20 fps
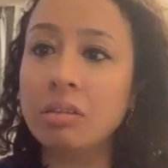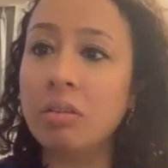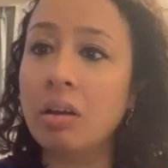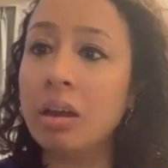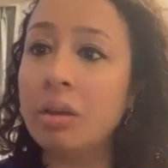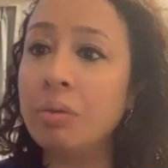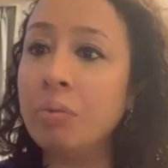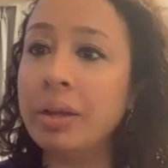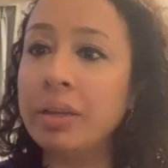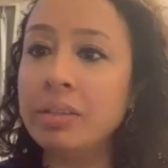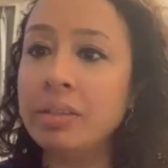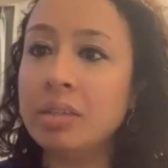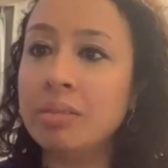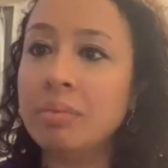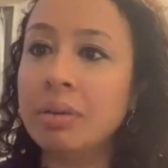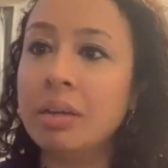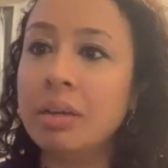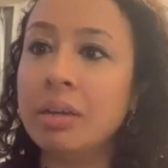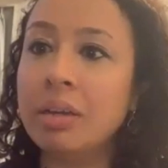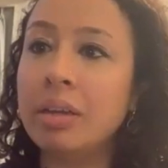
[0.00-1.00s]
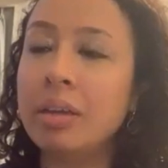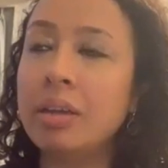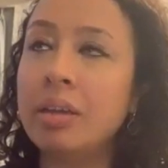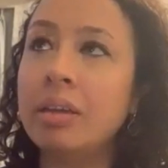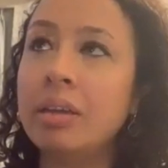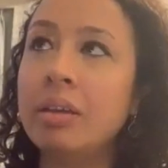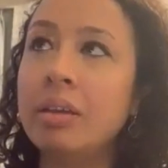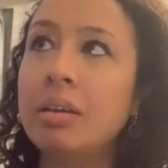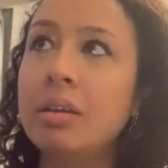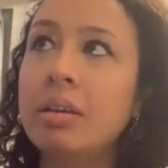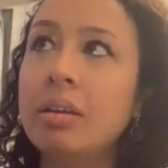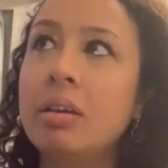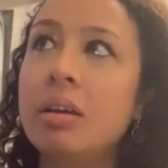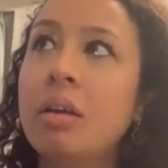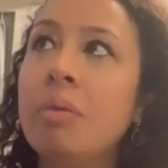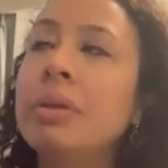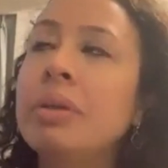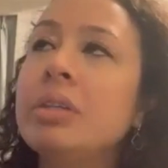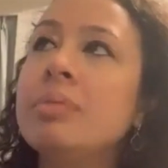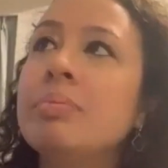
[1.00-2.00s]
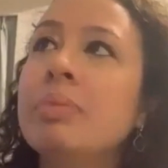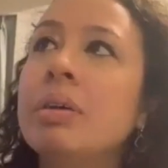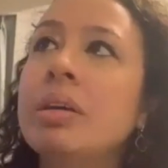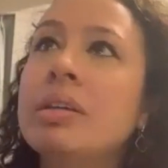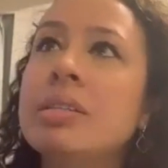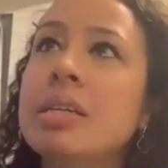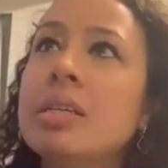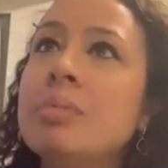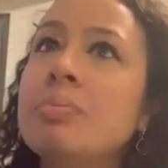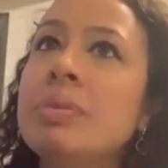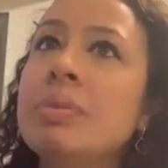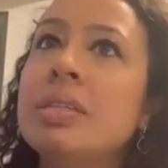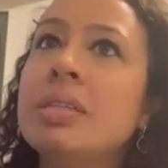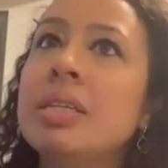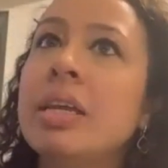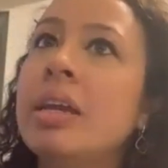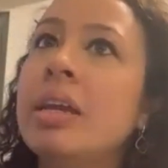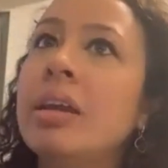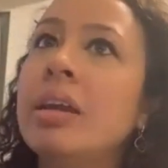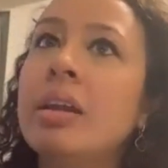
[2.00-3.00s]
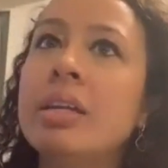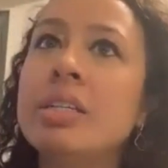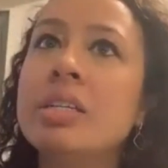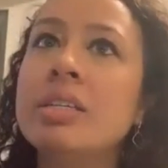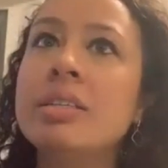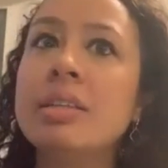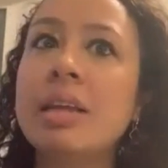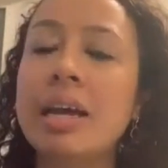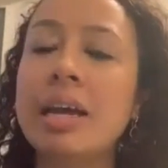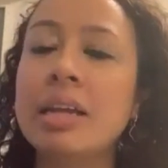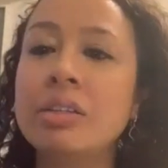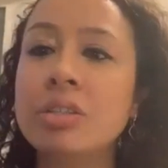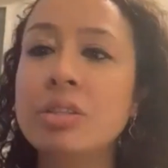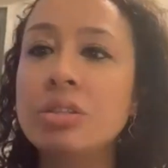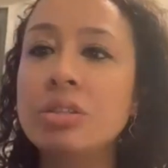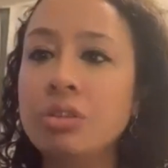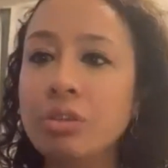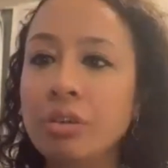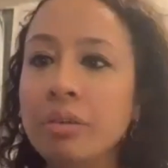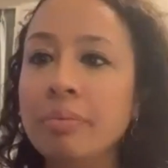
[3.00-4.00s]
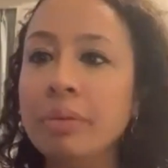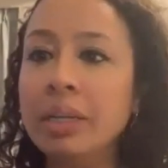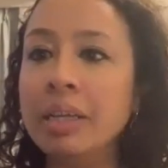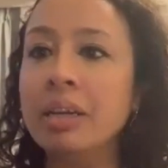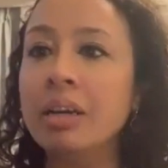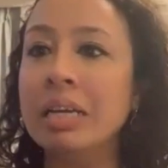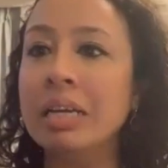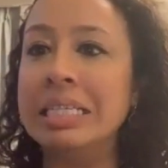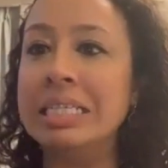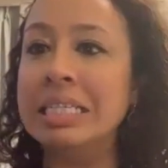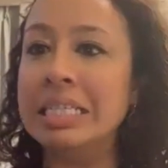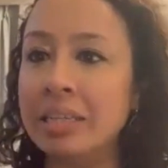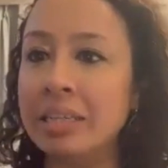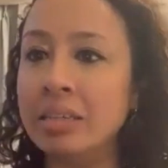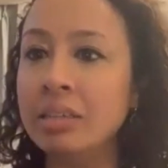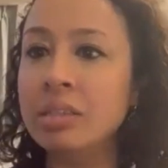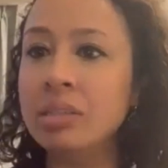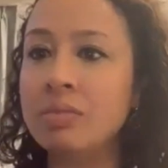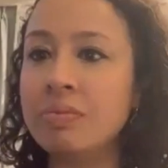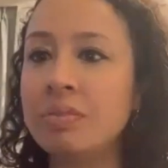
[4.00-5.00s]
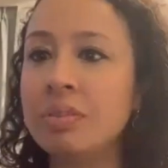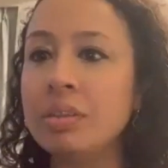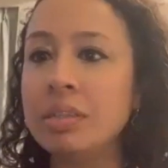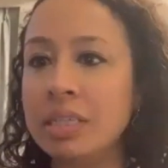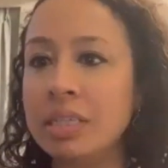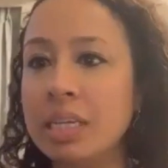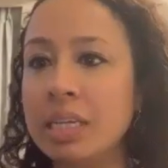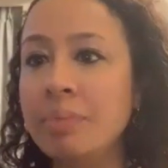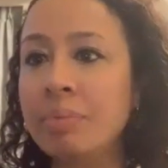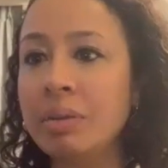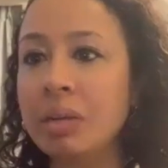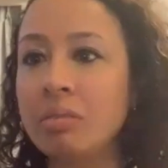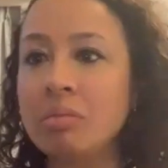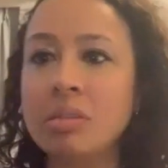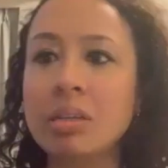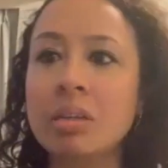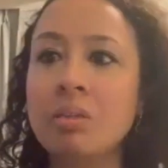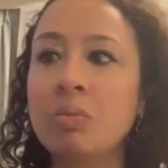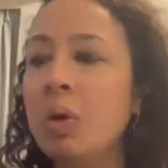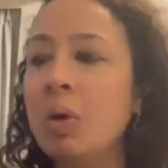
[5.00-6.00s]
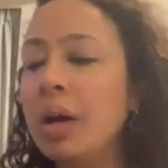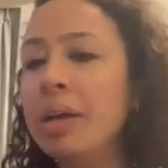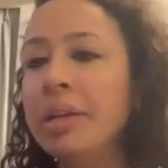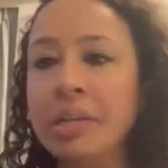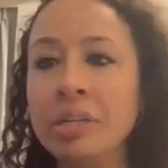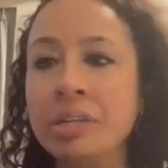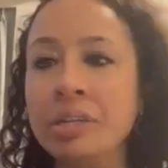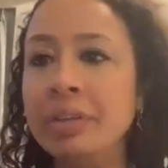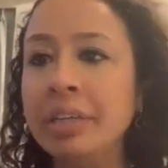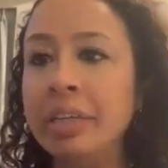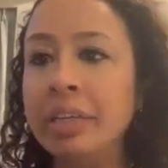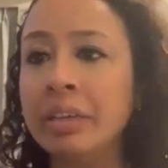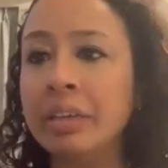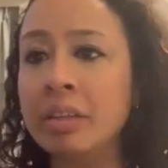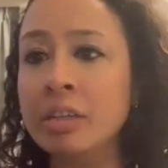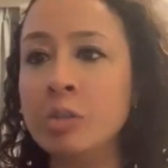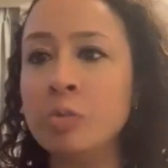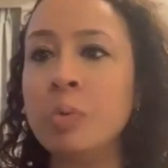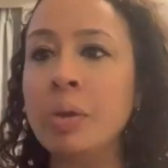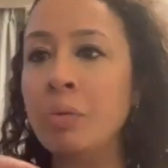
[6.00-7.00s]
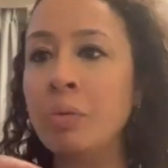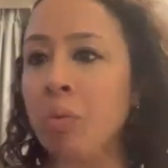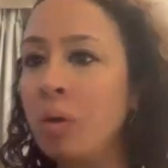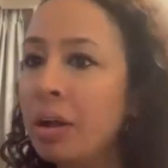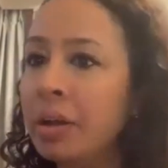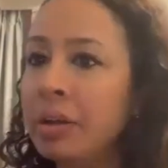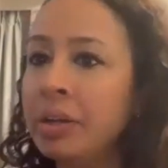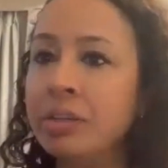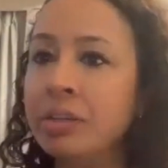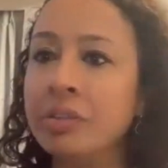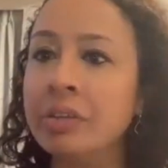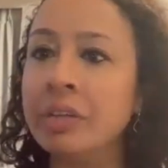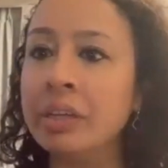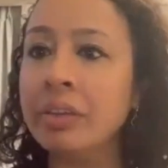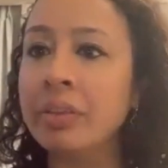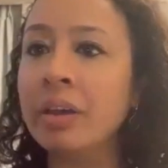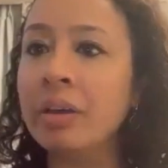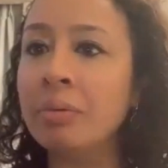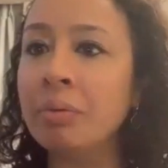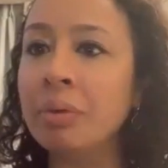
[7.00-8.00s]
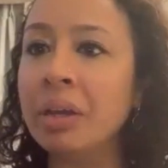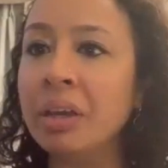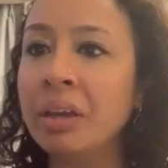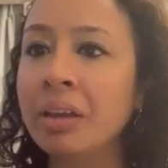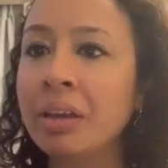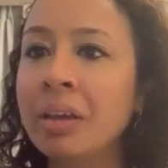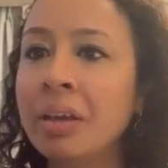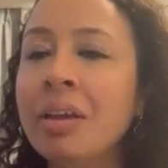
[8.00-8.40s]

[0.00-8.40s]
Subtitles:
I went to my assessment day and I just had so many ideas for the team. And I was like, why aren't you doing it this way? Why aren't you doing it that way?